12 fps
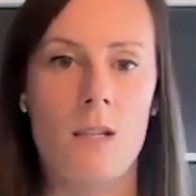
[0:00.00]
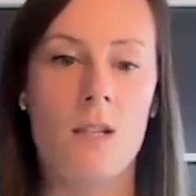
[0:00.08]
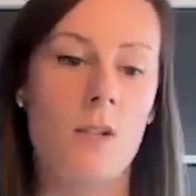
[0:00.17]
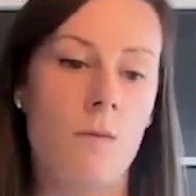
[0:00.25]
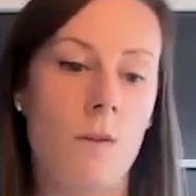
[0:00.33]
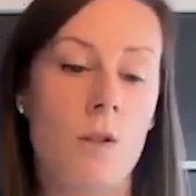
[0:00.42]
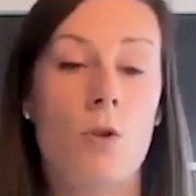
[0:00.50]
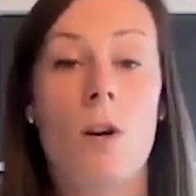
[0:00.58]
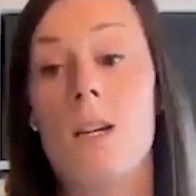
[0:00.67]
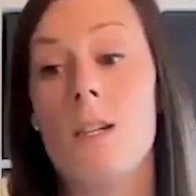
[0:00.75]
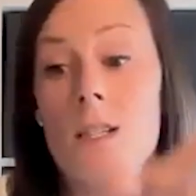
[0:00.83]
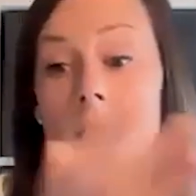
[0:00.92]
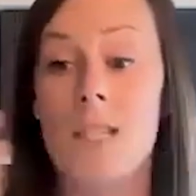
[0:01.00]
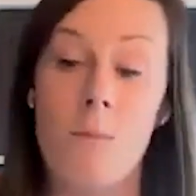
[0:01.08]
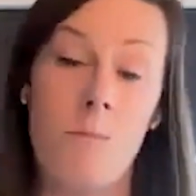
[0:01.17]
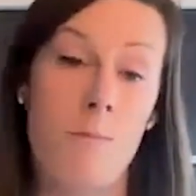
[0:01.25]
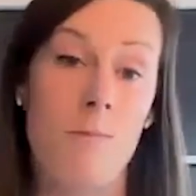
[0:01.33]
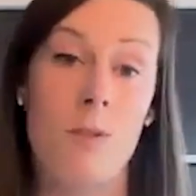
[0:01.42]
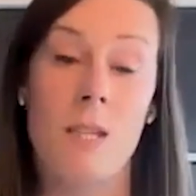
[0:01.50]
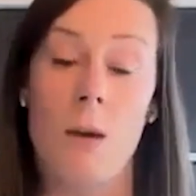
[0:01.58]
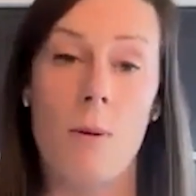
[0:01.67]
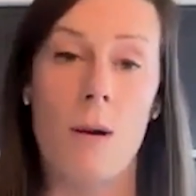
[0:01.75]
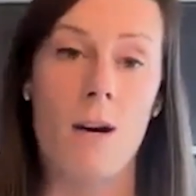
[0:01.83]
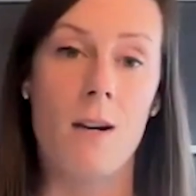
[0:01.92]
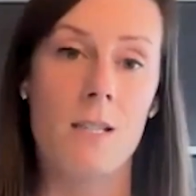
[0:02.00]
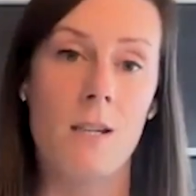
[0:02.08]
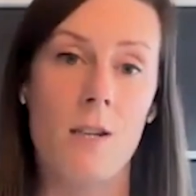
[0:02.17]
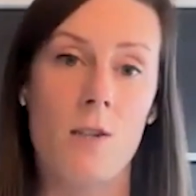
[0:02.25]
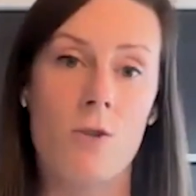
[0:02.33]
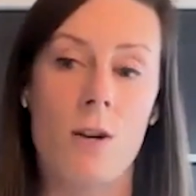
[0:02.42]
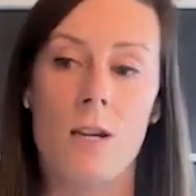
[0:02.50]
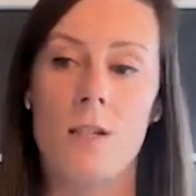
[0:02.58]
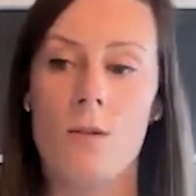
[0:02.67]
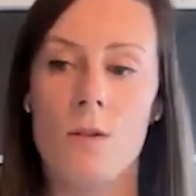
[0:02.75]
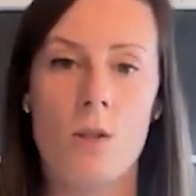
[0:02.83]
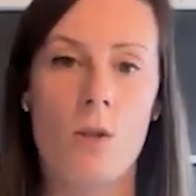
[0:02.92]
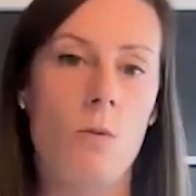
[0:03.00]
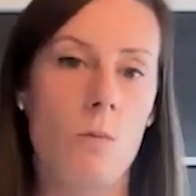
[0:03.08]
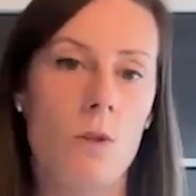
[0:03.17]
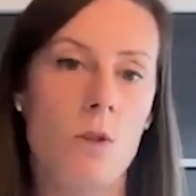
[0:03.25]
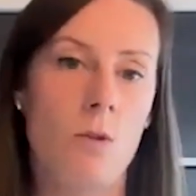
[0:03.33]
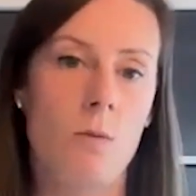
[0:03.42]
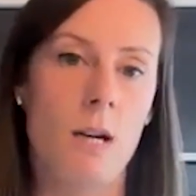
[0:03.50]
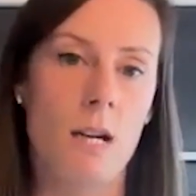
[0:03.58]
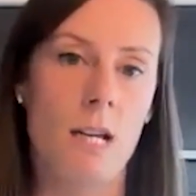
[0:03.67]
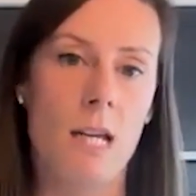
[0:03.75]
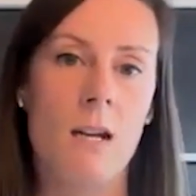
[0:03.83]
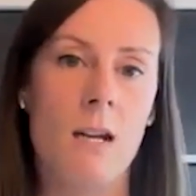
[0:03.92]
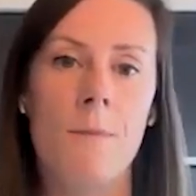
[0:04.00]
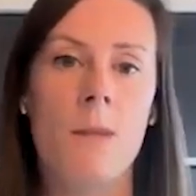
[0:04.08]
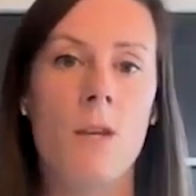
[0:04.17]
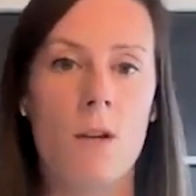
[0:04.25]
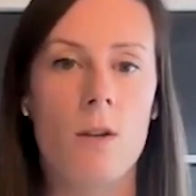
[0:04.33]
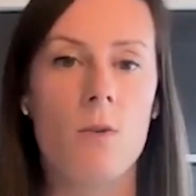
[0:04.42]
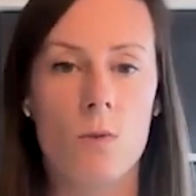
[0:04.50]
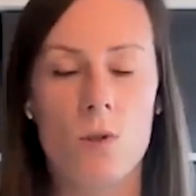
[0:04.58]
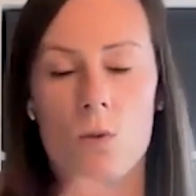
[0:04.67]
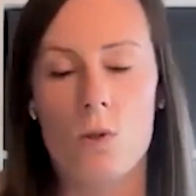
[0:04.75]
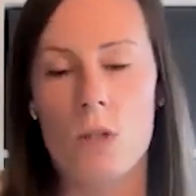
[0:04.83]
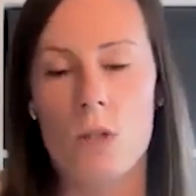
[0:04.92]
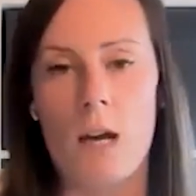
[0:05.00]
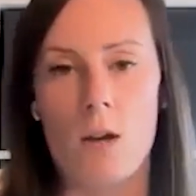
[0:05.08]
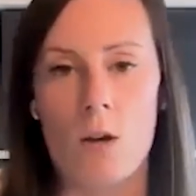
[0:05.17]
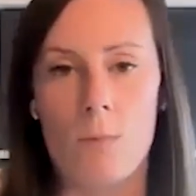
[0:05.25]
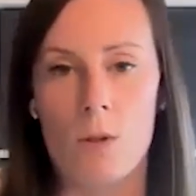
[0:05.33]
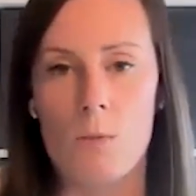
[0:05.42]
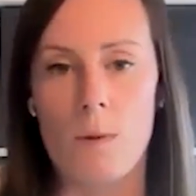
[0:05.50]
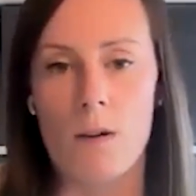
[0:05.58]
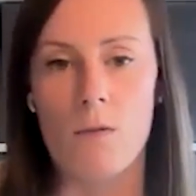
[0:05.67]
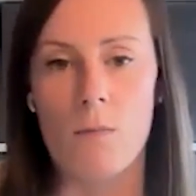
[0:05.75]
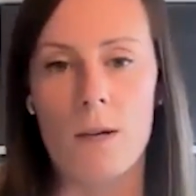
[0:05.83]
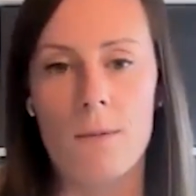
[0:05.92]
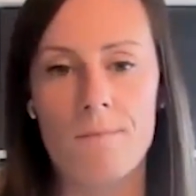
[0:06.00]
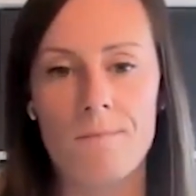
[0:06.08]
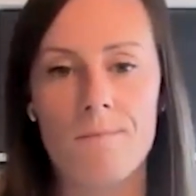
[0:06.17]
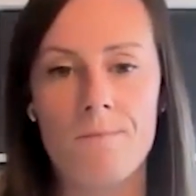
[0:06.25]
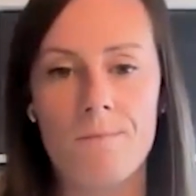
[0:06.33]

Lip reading: Because if you try and skip parts and you try and do it too much too early, you'll just get a lot of pushback from it.